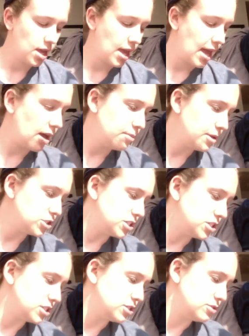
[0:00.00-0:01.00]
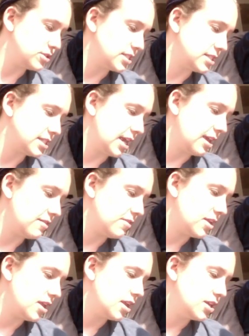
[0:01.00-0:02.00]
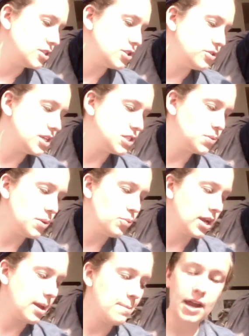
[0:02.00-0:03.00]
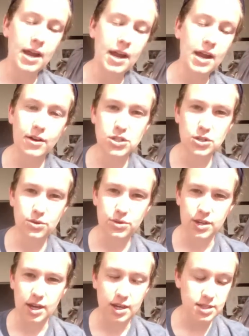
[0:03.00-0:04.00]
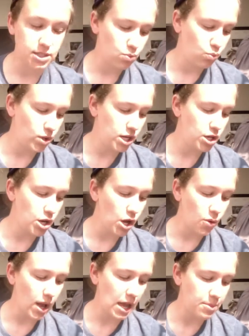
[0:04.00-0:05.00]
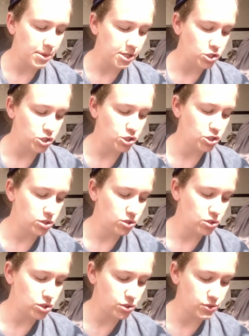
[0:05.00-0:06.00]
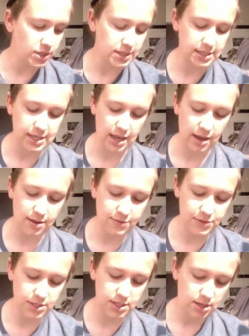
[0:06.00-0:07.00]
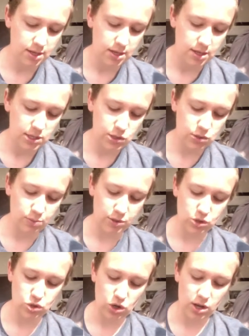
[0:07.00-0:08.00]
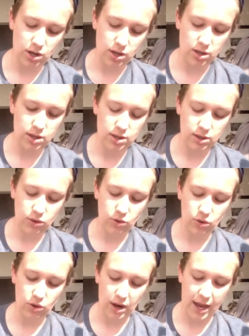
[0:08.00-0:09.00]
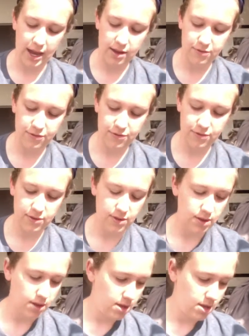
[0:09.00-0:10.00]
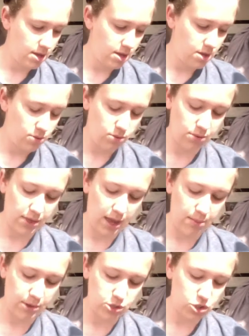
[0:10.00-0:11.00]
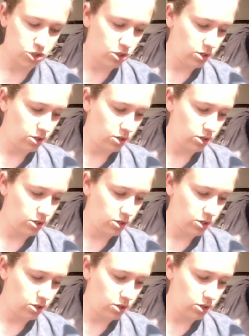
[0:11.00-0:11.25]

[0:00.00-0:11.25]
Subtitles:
How much did Susan save? So this one we're comparing 2 things. We know how much Susan saved. So I'm going to draw a little graph with how much,